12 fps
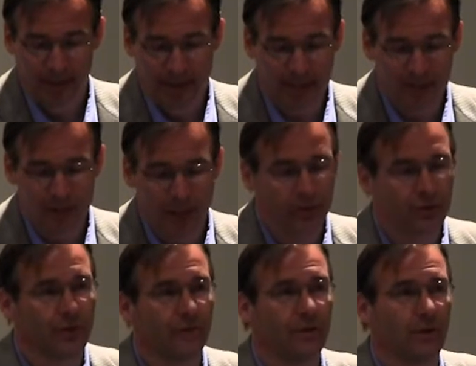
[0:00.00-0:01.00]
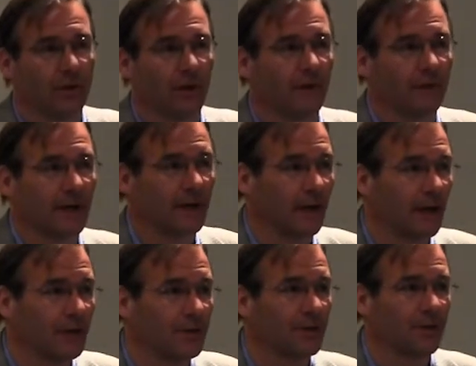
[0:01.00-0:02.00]
That's non-trivial on very
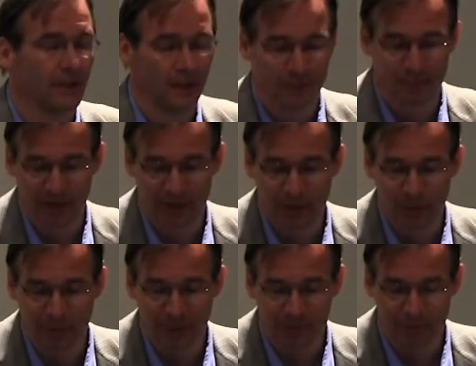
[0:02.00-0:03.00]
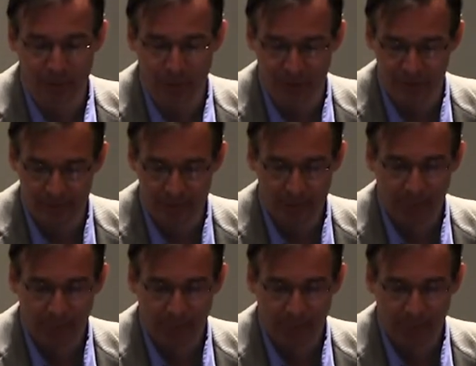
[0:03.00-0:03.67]
large parallel platforms.